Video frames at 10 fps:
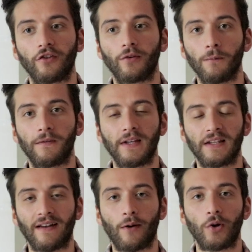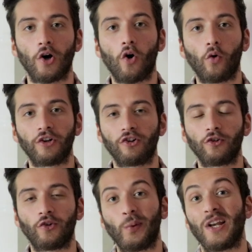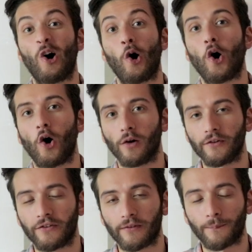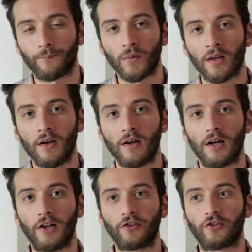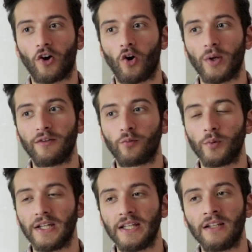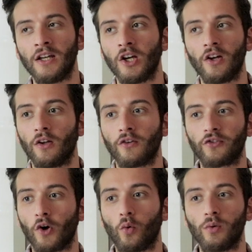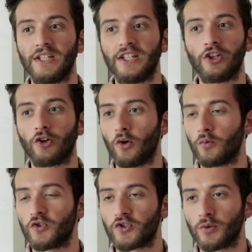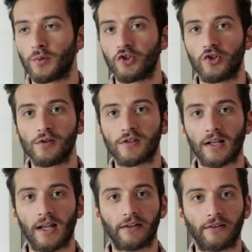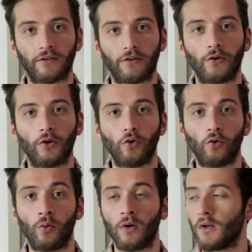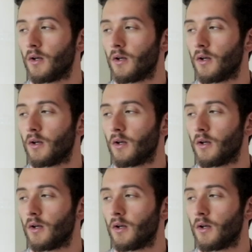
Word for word: something that we are holding on to in our hearts. And so if we solely, you know, just do a juice cleanse to